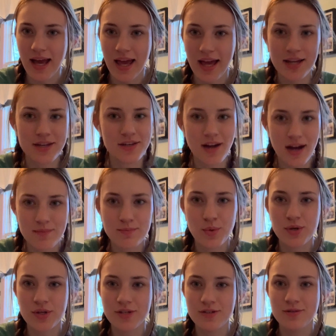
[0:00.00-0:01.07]
and not
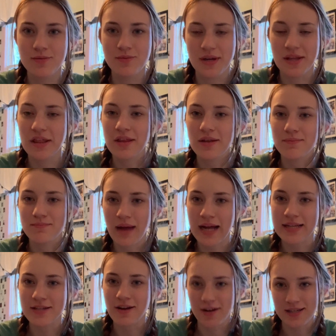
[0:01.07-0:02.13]
bore you with my
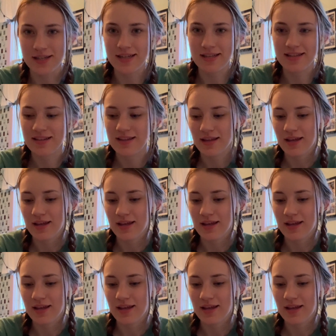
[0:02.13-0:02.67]
talking.